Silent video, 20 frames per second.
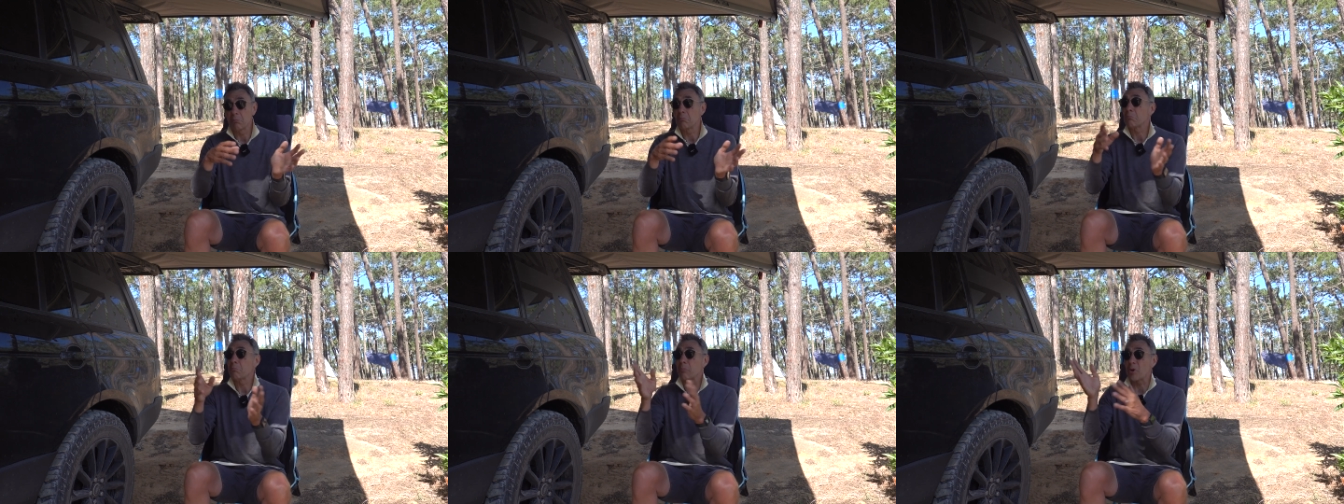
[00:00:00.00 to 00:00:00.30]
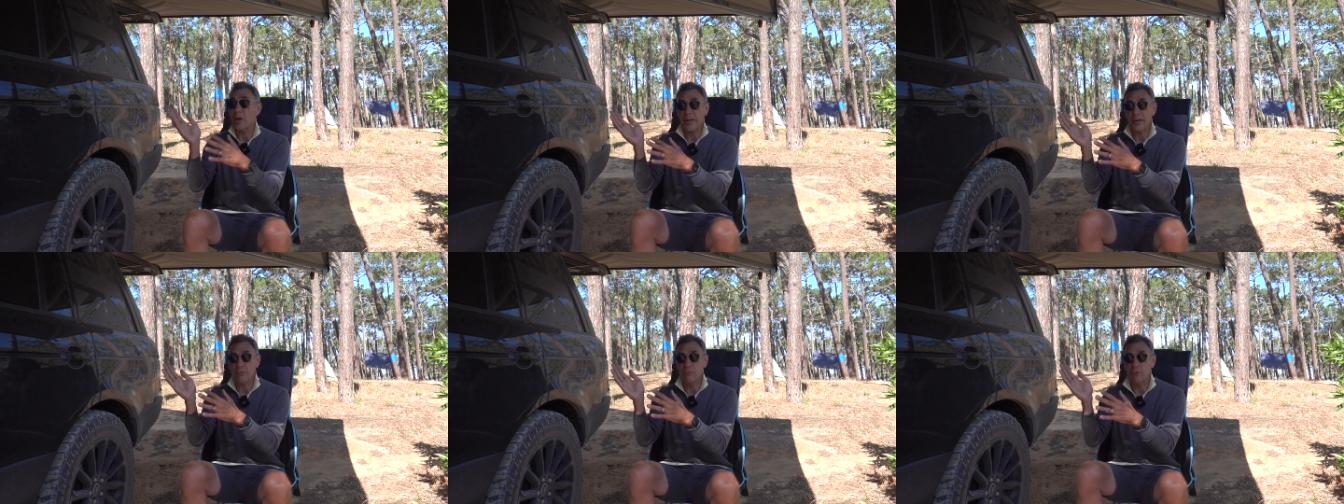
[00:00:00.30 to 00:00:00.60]

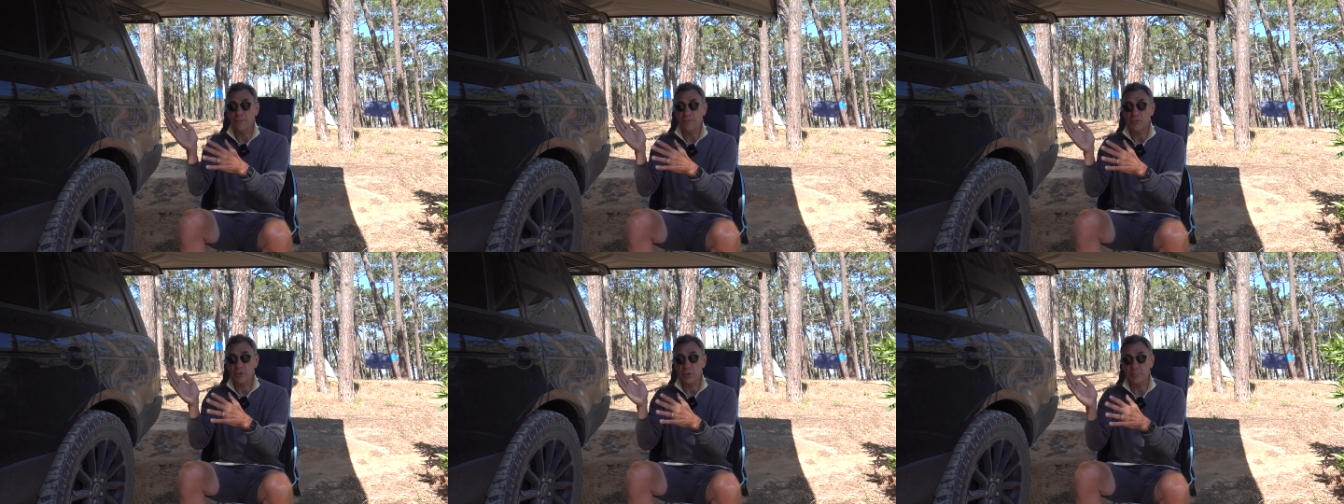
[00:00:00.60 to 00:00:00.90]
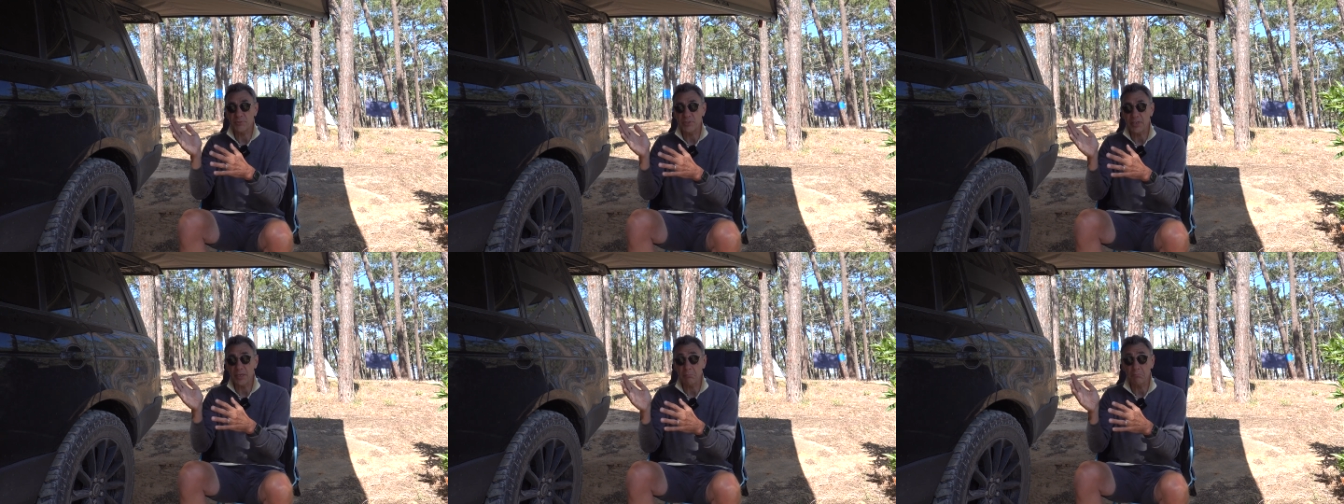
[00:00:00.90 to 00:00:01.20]
buying a
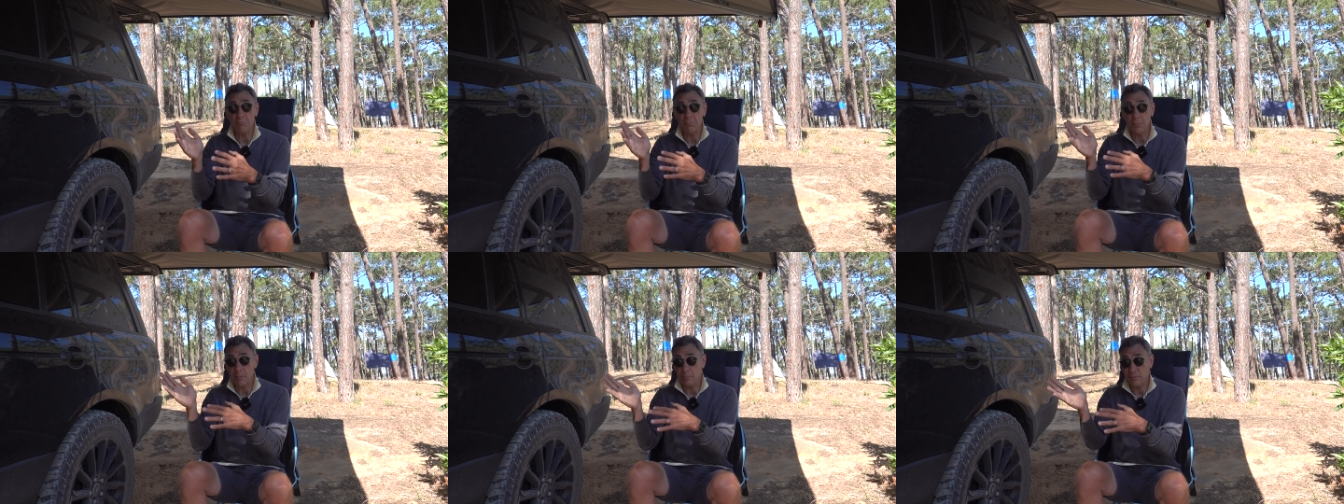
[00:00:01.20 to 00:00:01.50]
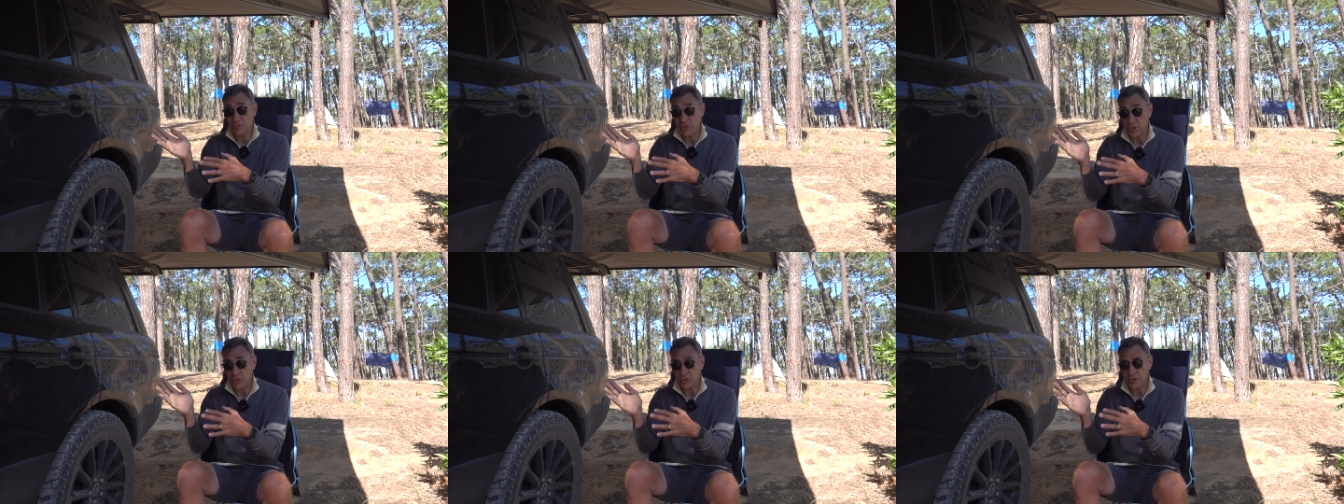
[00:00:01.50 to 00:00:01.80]
rooftop tent,
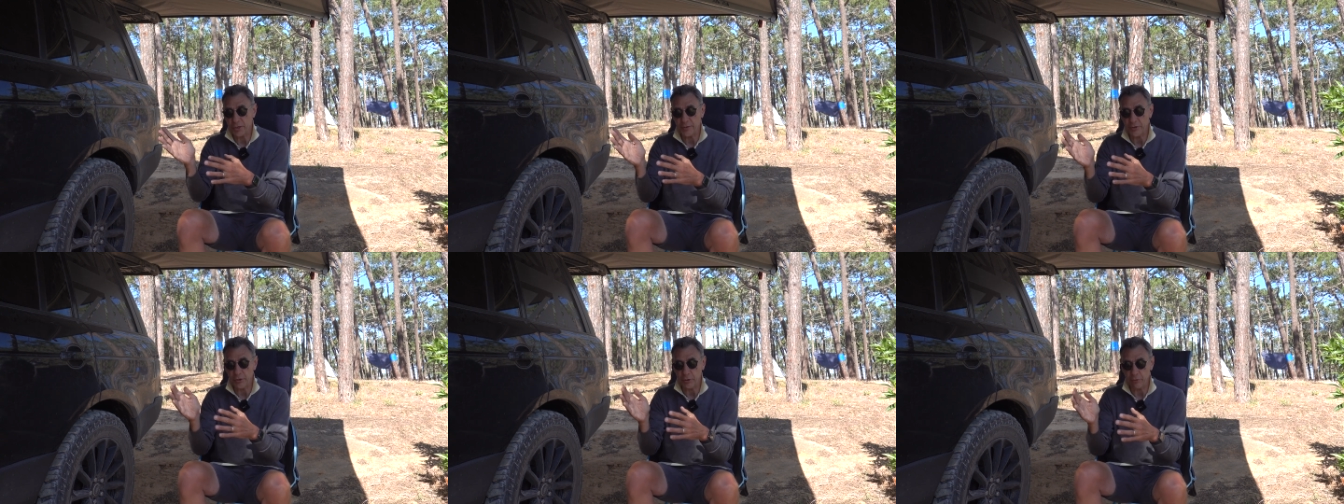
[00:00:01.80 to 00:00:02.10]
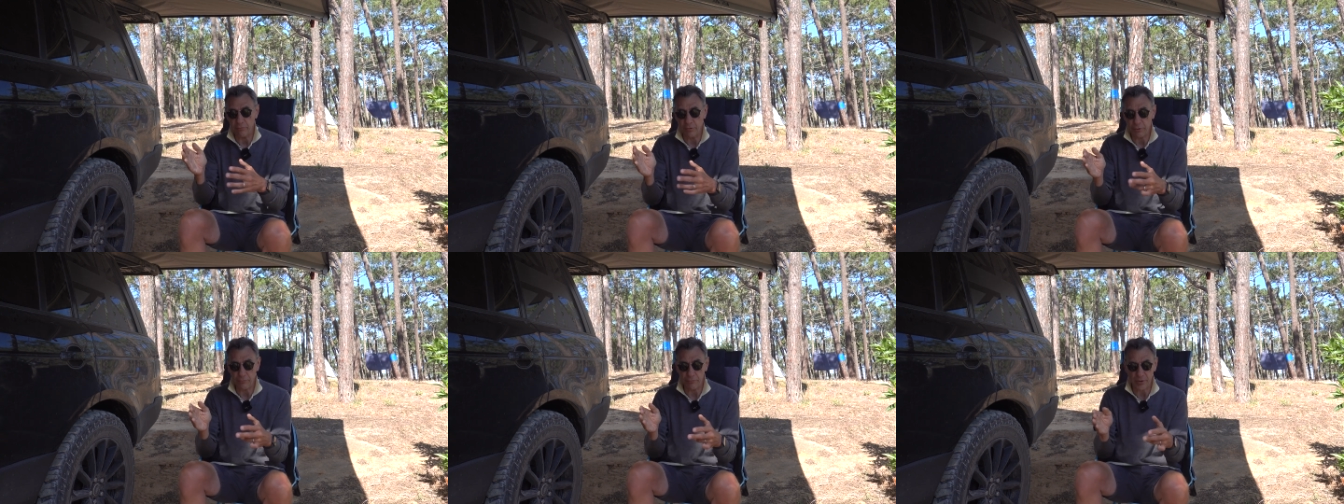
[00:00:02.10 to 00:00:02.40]
potentially a
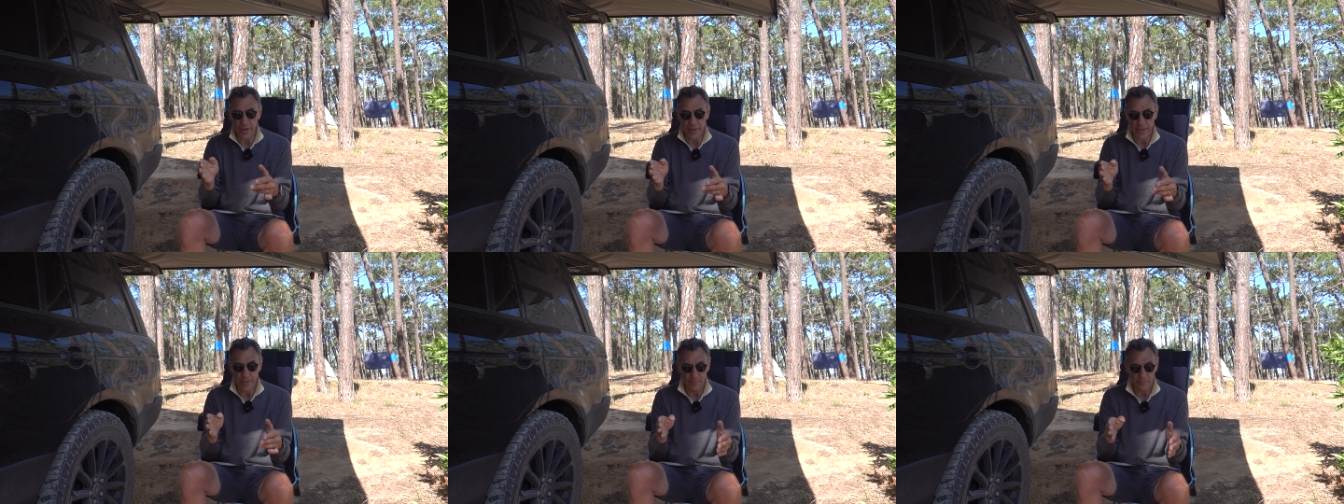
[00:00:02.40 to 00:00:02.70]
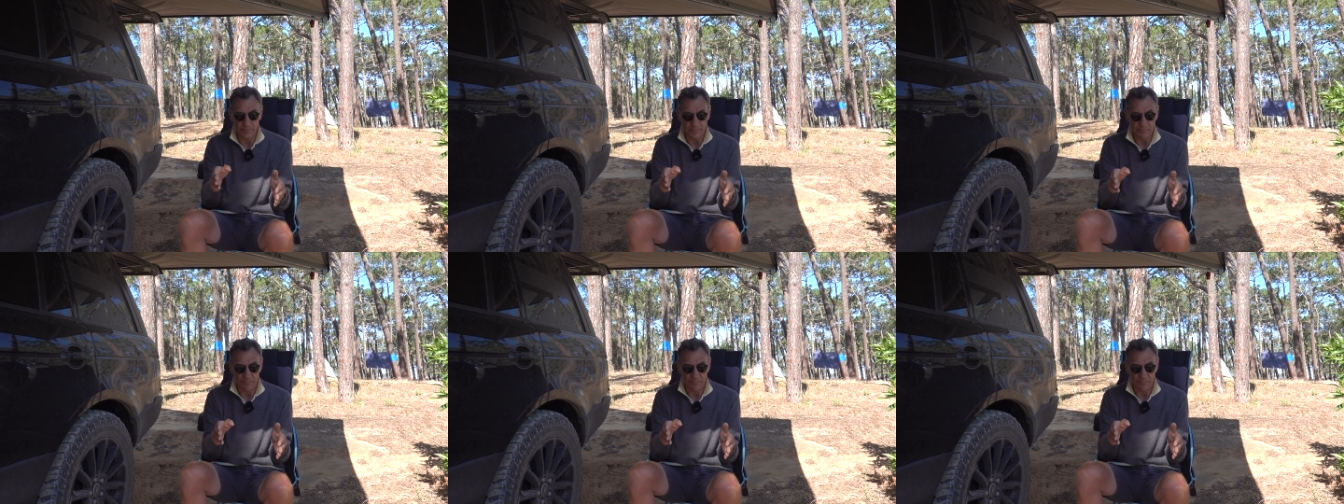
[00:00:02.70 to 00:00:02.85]
new roof rack,